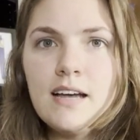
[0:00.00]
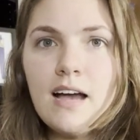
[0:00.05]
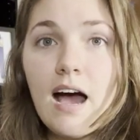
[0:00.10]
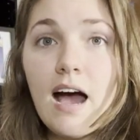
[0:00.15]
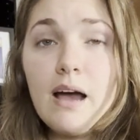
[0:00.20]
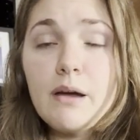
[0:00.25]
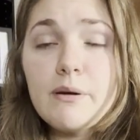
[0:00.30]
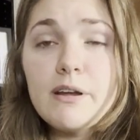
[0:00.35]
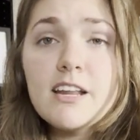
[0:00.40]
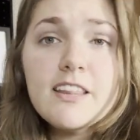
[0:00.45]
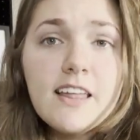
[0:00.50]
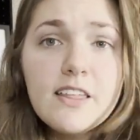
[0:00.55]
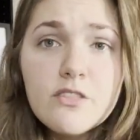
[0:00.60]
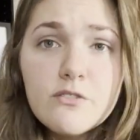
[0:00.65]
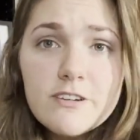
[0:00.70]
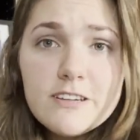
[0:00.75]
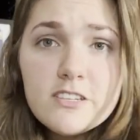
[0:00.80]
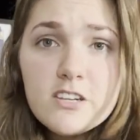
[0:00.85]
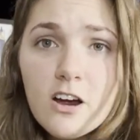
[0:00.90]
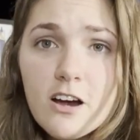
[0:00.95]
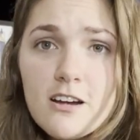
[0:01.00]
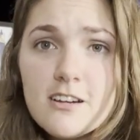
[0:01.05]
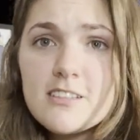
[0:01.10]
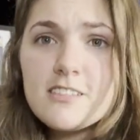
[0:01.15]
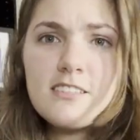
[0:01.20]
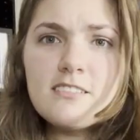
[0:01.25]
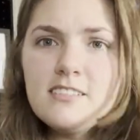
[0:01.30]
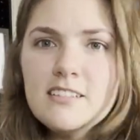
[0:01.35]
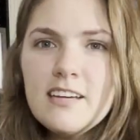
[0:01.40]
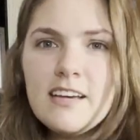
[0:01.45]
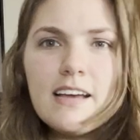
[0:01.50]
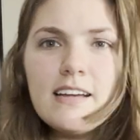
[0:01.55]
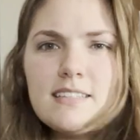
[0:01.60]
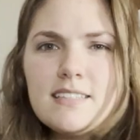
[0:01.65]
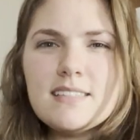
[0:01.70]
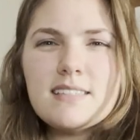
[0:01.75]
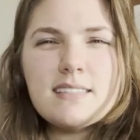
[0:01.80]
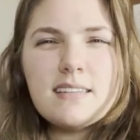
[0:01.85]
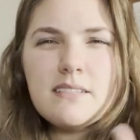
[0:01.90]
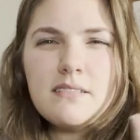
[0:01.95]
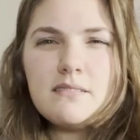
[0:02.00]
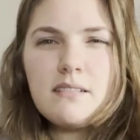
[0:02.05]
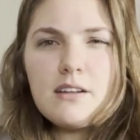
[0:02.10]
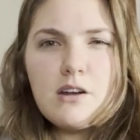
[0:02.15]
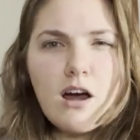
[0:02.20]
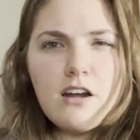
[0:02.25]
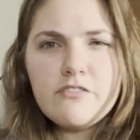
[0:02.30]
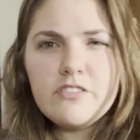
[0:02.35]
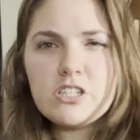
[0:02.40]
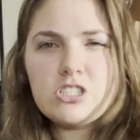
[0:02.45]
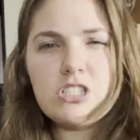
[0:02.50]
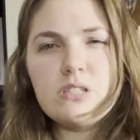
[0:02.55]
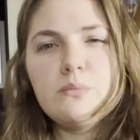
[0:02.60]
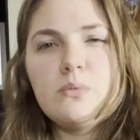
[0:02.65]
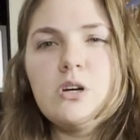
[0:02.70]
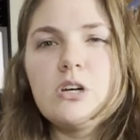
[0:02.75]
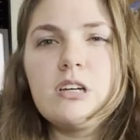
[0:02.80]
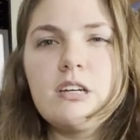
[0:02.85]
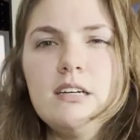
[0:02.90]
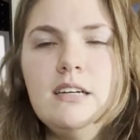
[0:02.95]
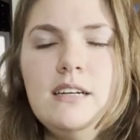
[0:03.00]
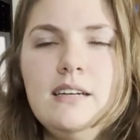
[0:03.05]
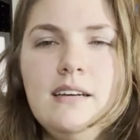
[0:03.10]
I rated that 3 stars. It's a nonfiction book,